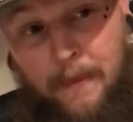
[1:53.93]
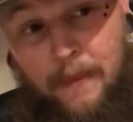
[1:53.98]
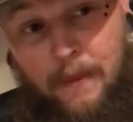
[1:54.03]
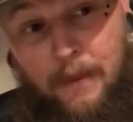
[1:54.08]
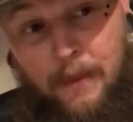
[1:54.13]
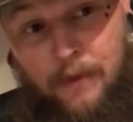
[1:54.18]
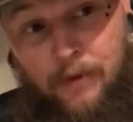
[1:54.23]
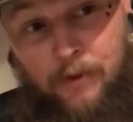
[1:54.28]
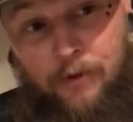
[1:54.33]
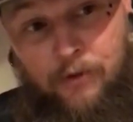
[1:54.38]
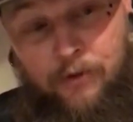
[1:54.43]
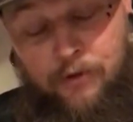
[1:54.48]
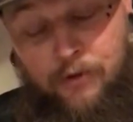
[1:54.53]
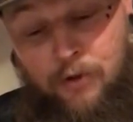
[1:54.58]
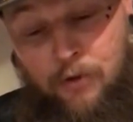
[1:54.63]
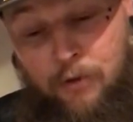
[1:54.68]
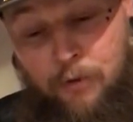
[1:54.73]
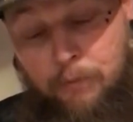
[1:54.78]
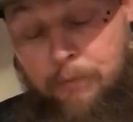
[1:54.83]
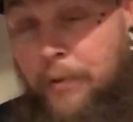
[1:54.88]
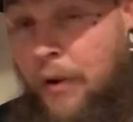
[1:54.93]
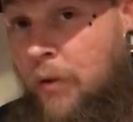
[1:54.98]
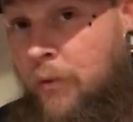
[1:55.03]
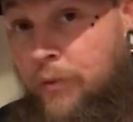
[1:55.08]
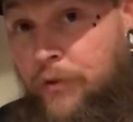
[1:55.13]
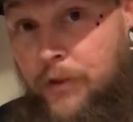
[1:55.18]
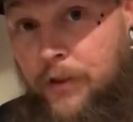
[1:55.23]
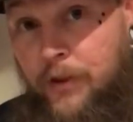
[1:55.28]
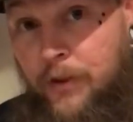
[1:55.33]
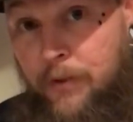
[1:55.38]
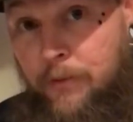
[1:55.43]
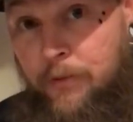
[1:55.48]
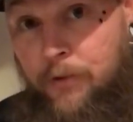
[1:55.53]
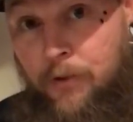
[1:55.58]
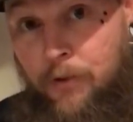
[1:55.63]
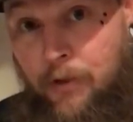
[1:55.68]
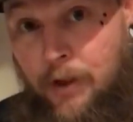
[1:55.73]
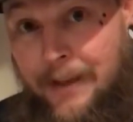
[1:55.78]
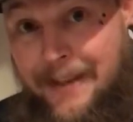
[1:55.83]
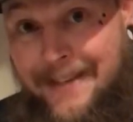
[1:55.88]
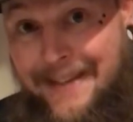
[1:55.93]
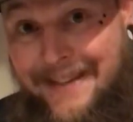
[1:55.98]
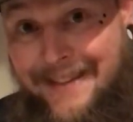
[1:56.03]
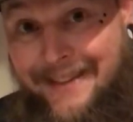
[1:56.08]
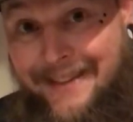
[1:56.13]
There's no bones in them, so they need the